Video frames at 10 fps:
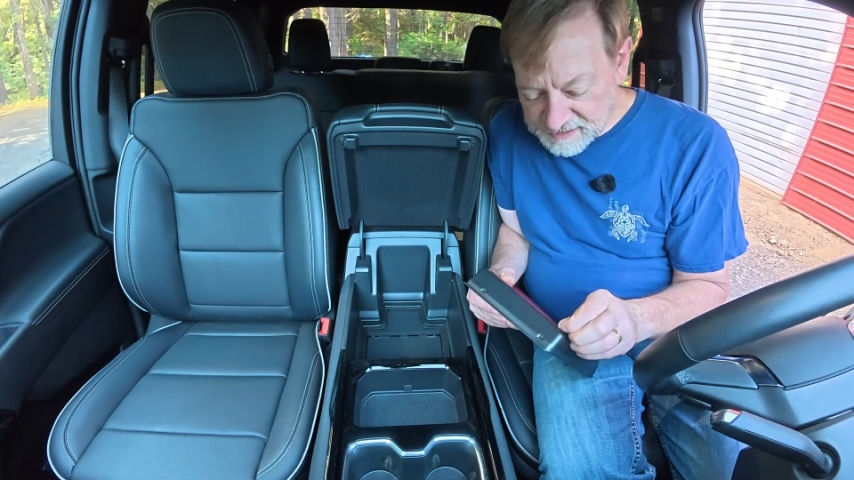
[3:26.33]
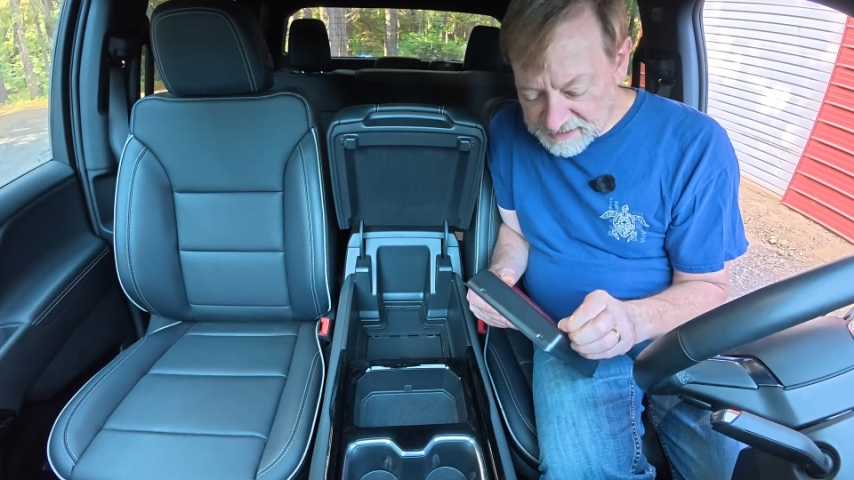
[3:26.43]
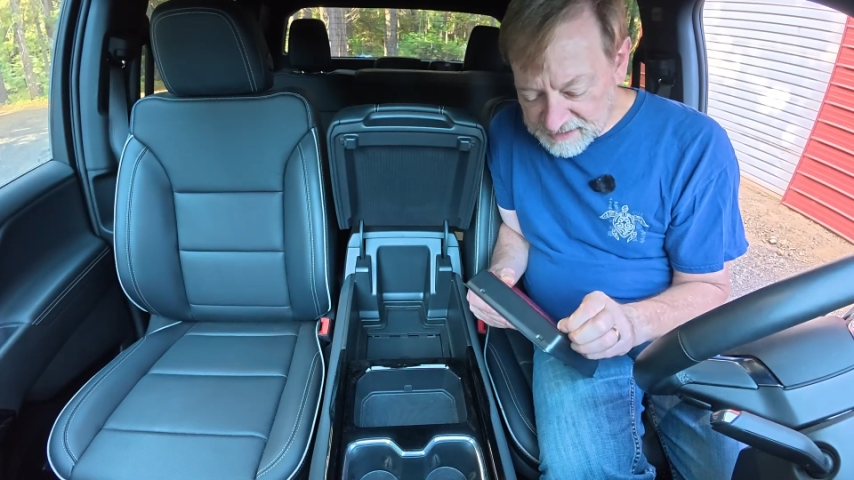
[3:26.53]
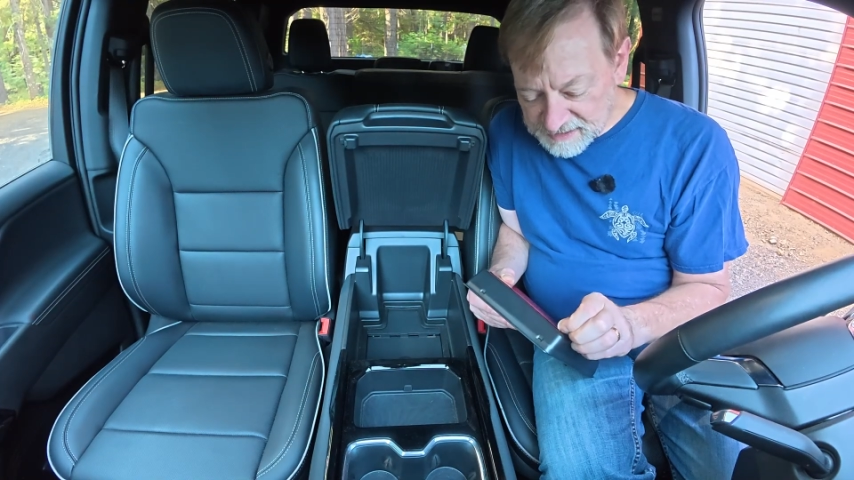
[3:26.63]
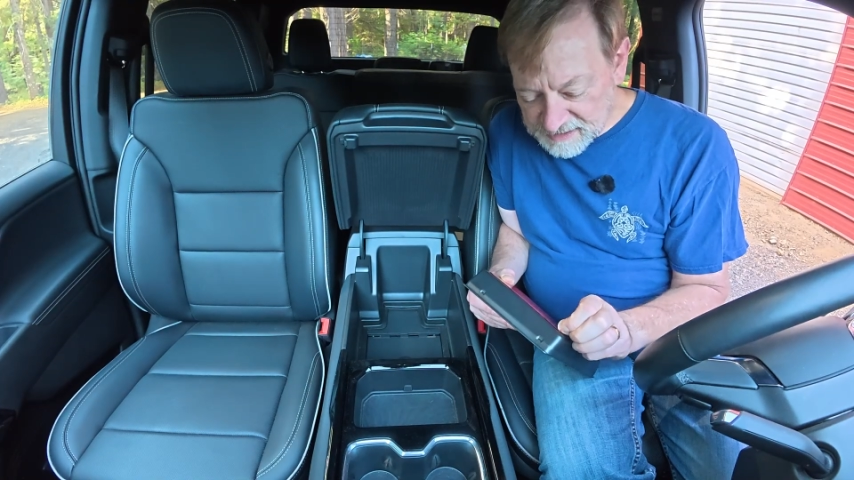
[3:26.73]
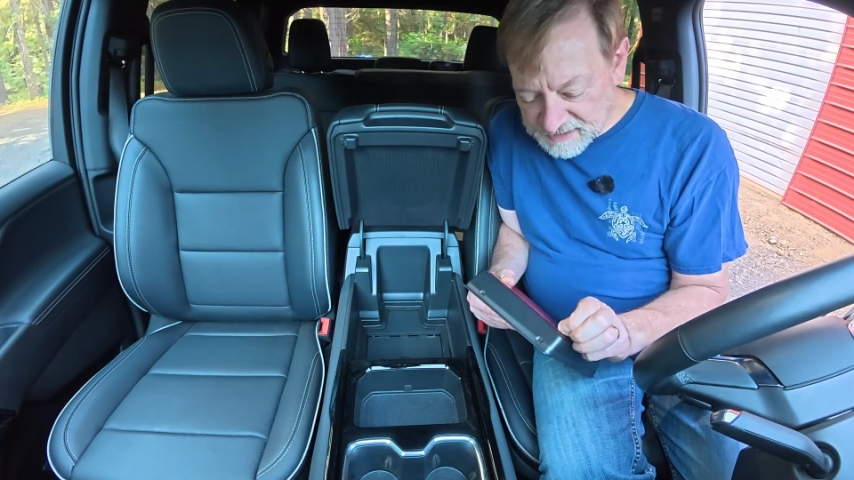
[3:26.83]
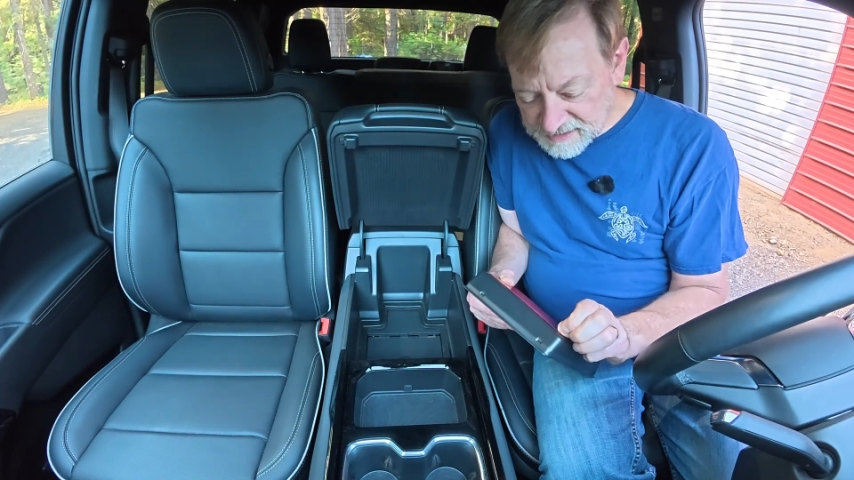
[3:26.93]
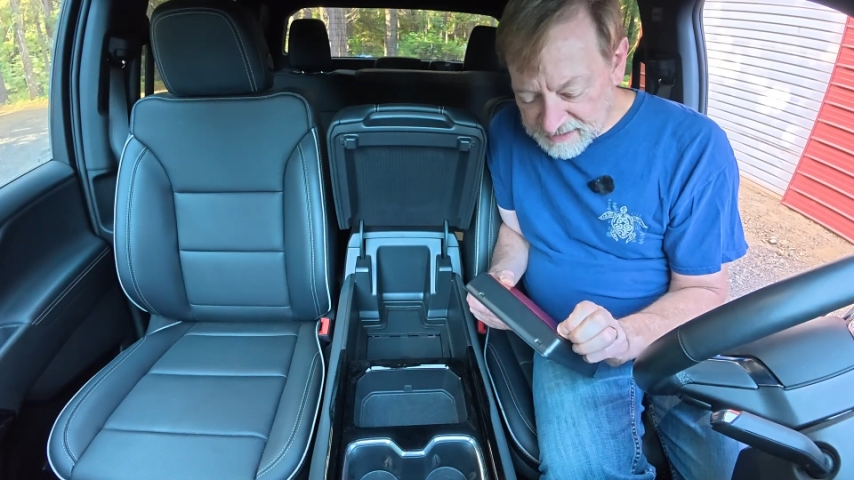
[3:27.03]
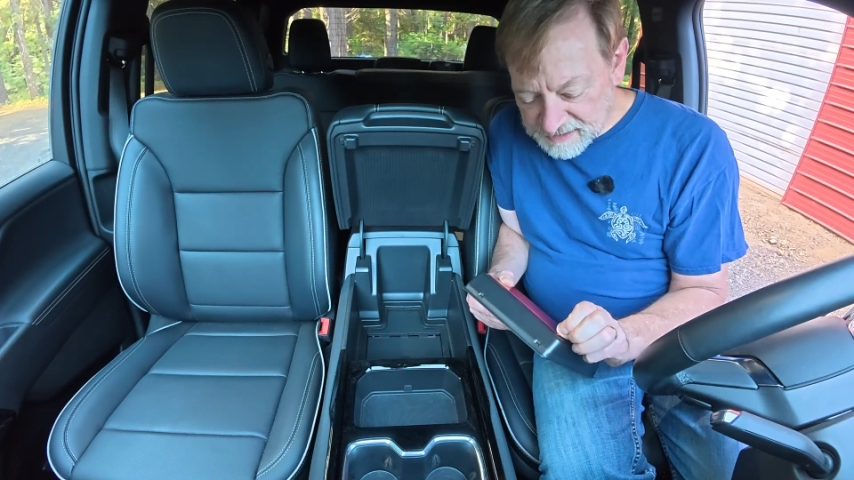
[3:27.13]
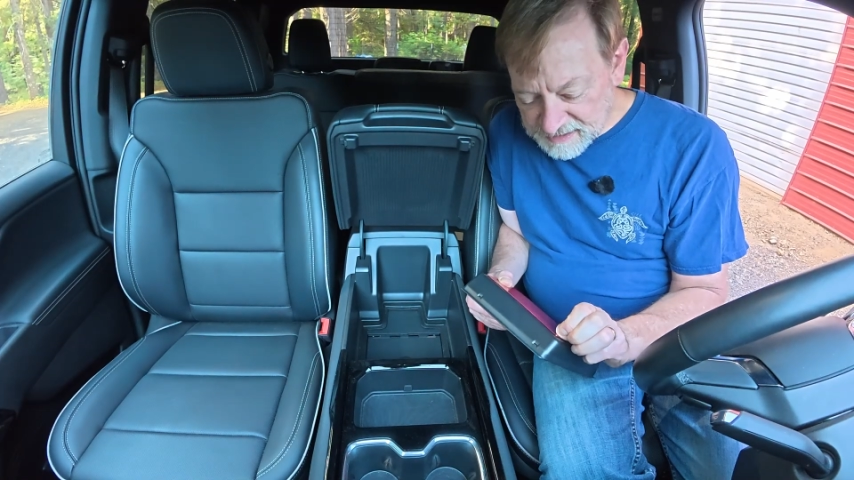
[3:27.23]

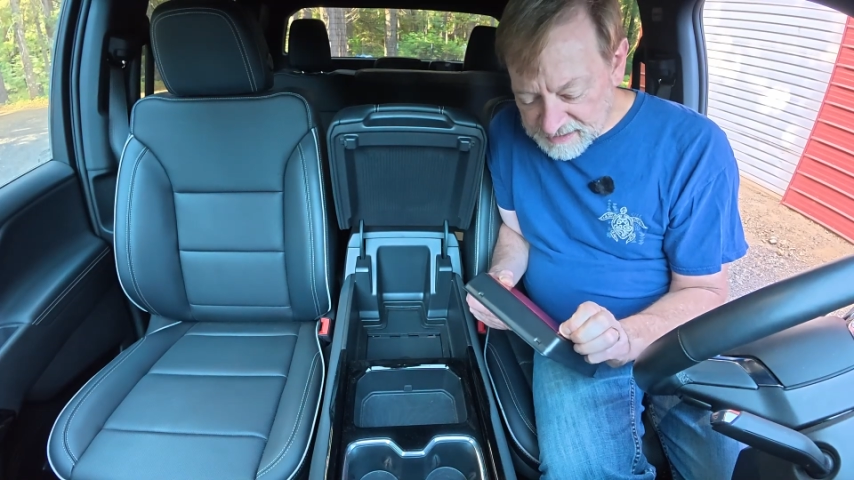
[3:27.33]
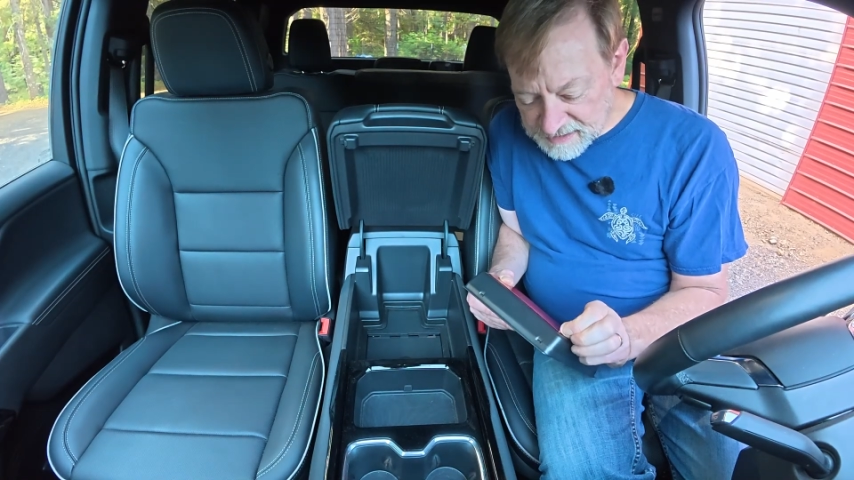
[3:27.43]
getting